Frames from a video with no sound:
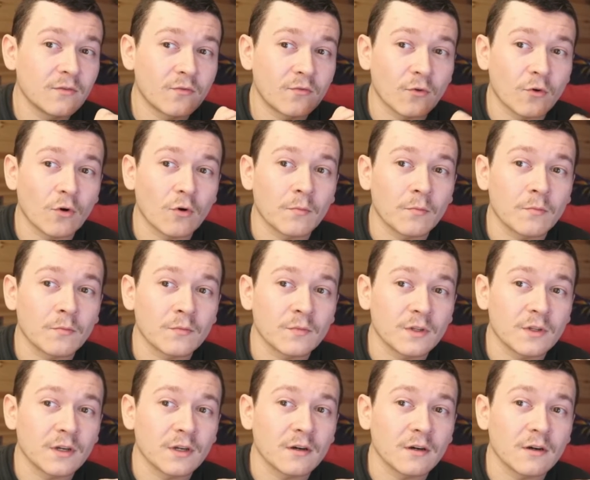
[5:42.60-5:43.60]

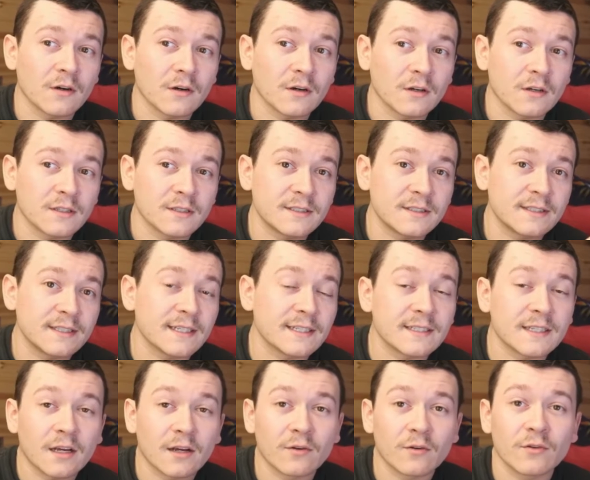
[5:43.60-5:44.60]
from the
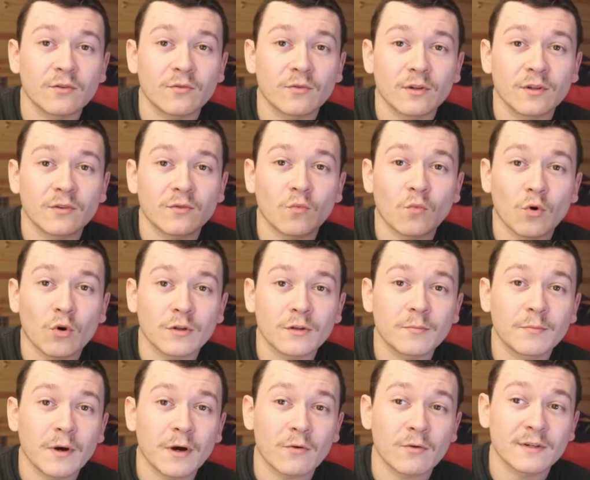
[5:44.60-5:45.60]
600
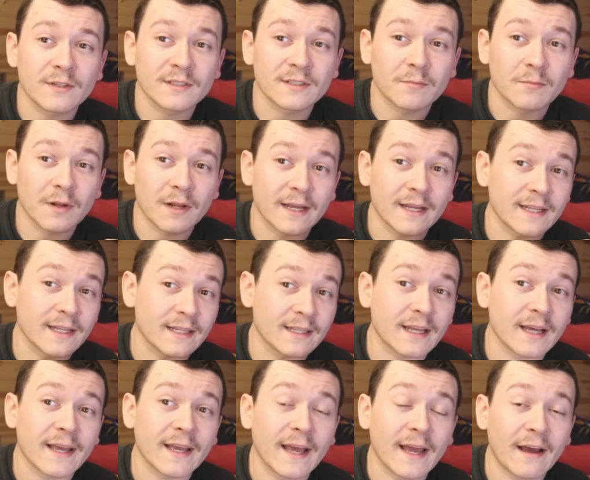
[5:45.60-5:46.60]
watt power supply
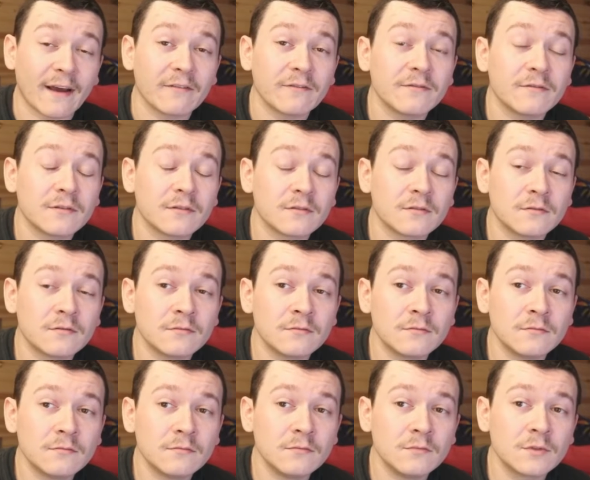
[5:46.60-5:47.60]
that I have,
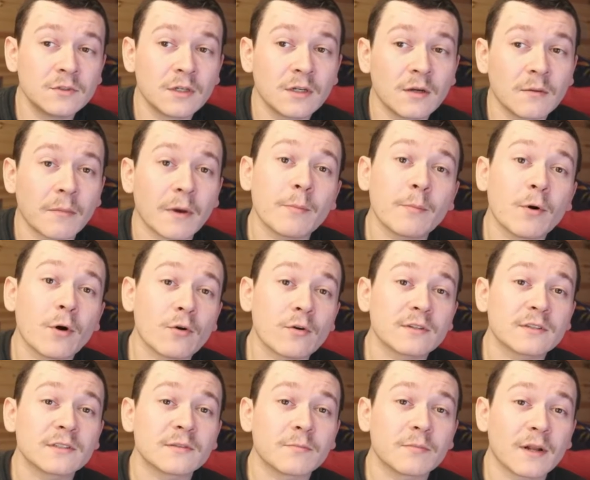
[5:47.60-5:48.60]
my
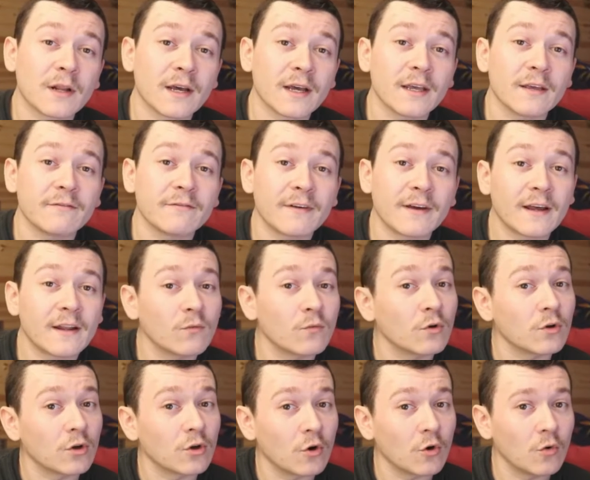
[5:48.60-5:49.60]
power supply
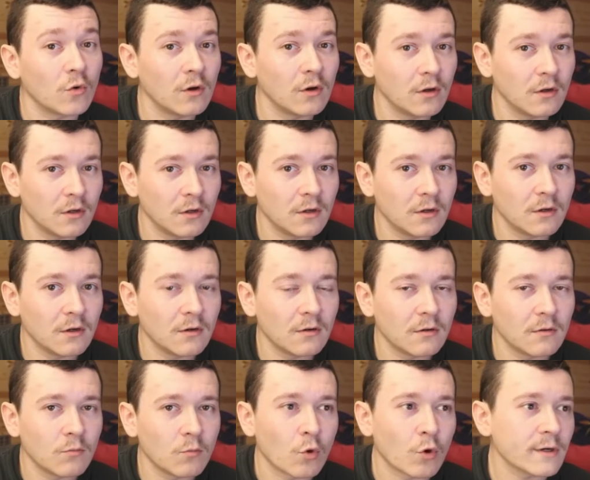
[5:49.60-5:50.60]
fan will go
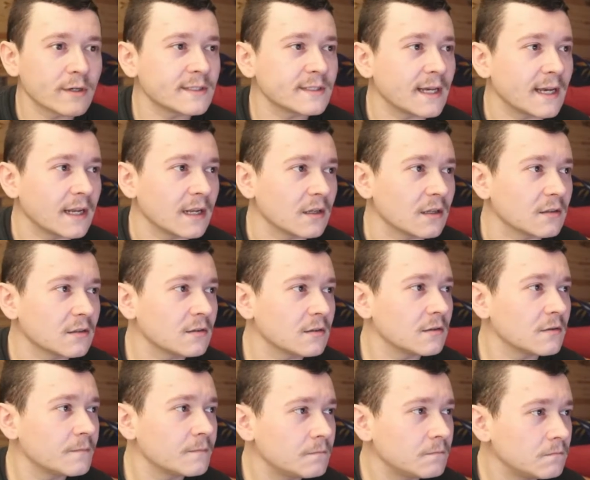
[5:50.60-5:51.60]
more
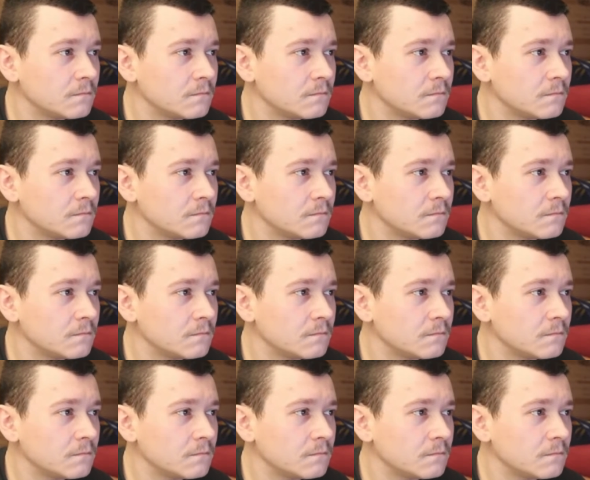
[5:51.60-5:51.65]
silent.